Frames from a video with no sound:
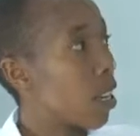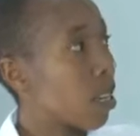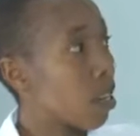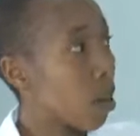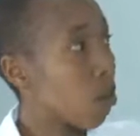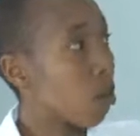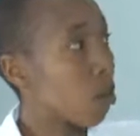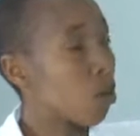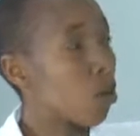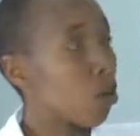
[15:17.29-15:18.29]
is
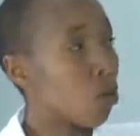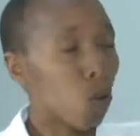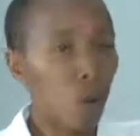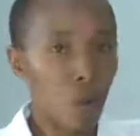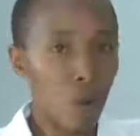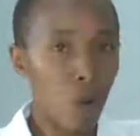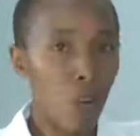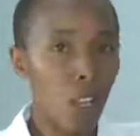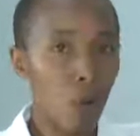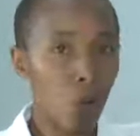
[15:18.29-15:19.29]
able to
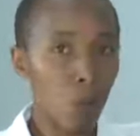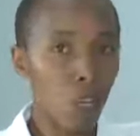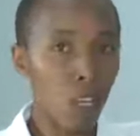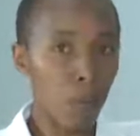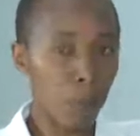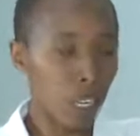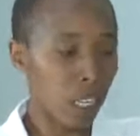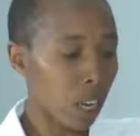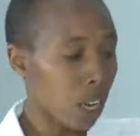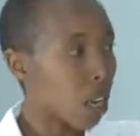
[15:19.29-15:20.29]
control the osmotic
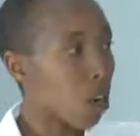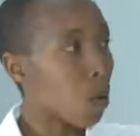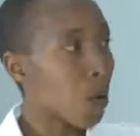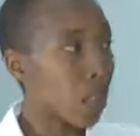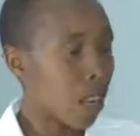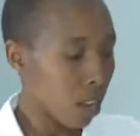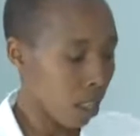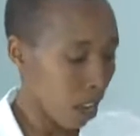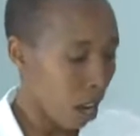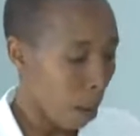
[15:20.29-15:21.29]
pressure within
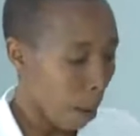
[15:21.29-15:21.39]
the